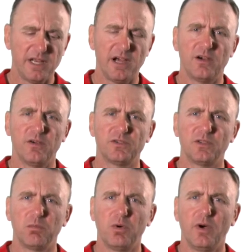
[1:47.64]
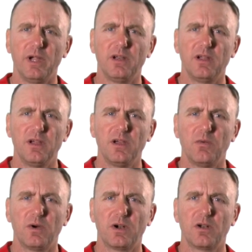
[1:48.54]
narrow off to the point
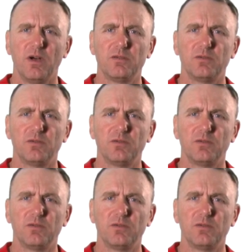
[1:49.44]
where a clot